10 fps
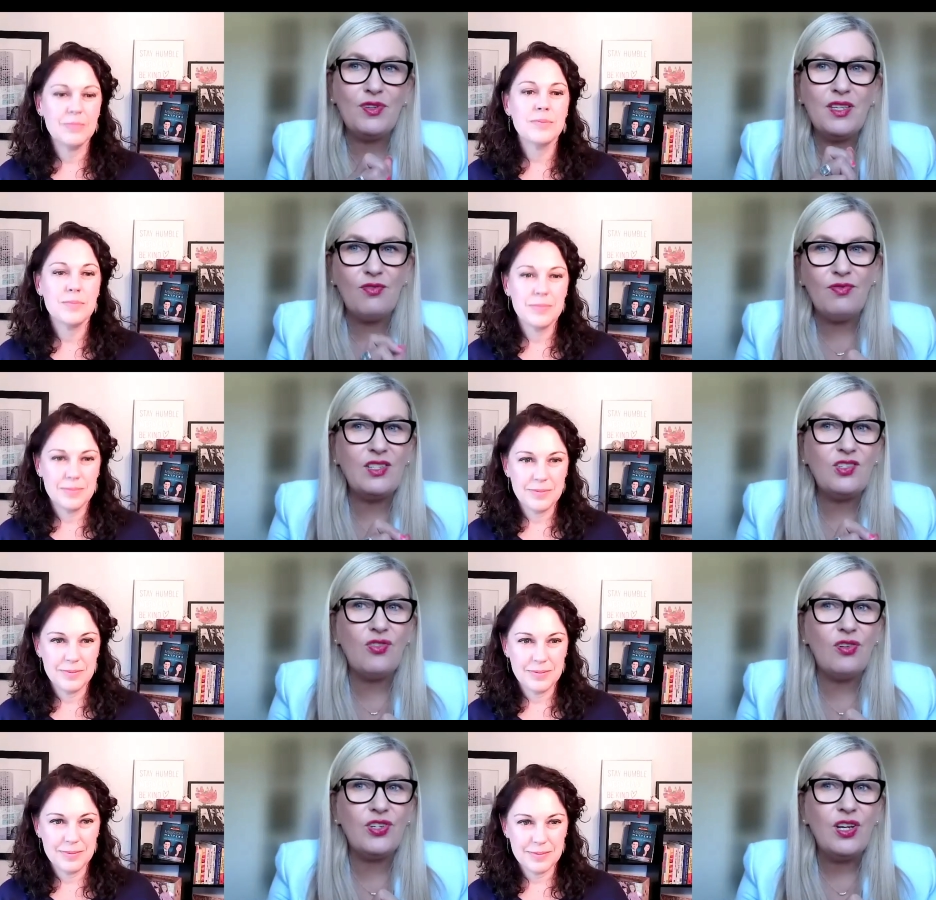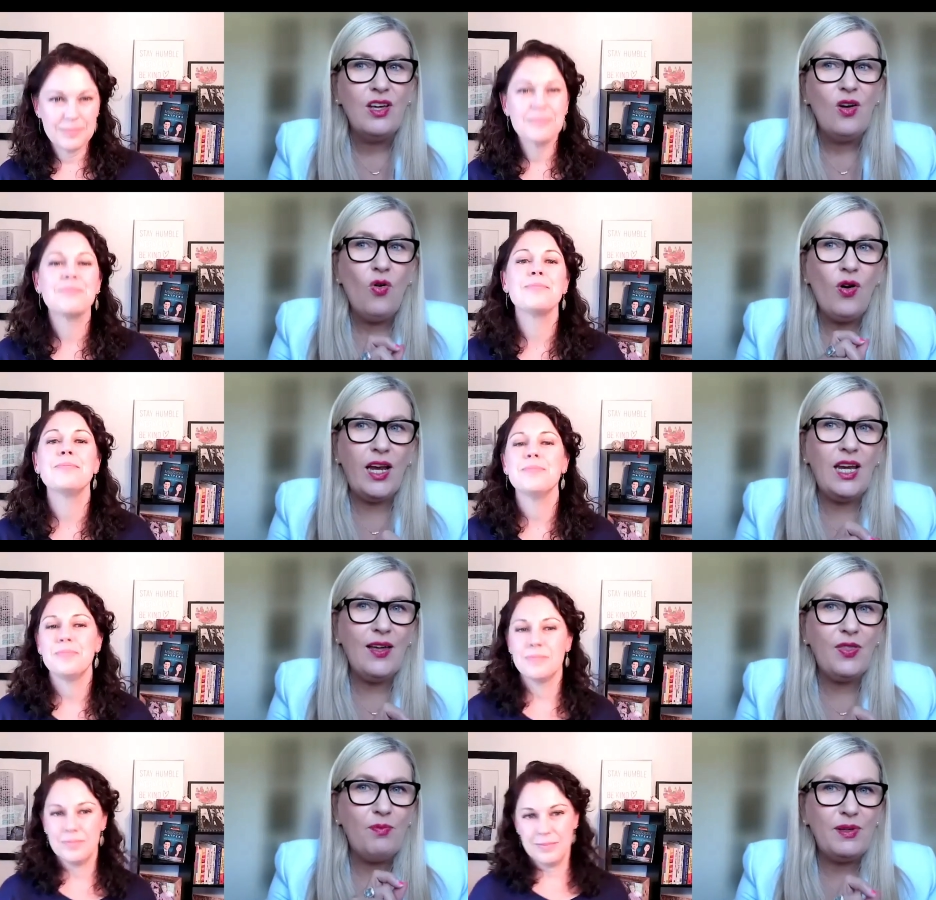Speaker 1: us at a restaurant or any
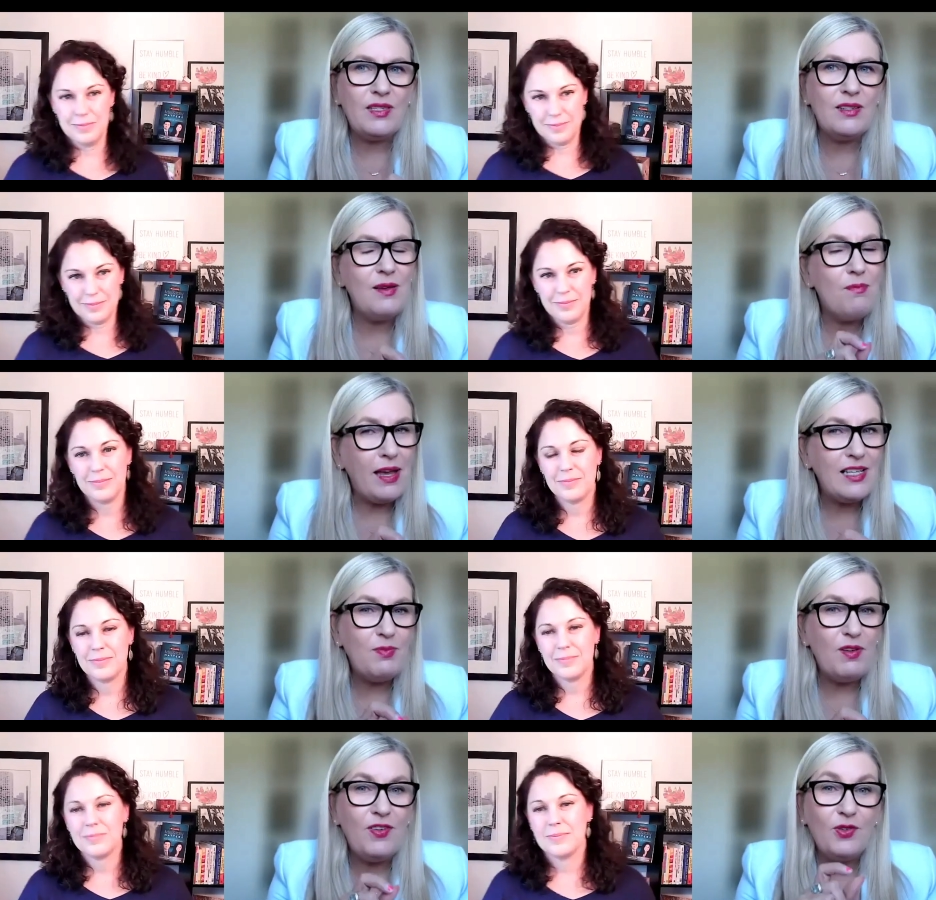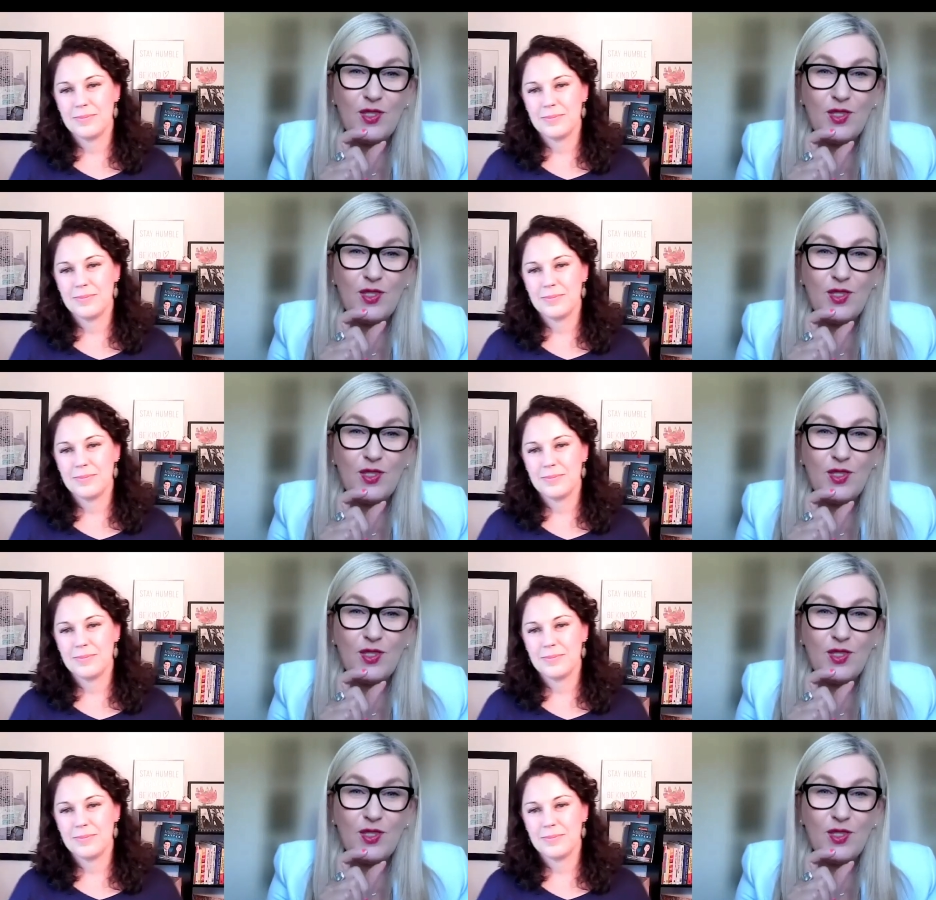other business. It makes me feel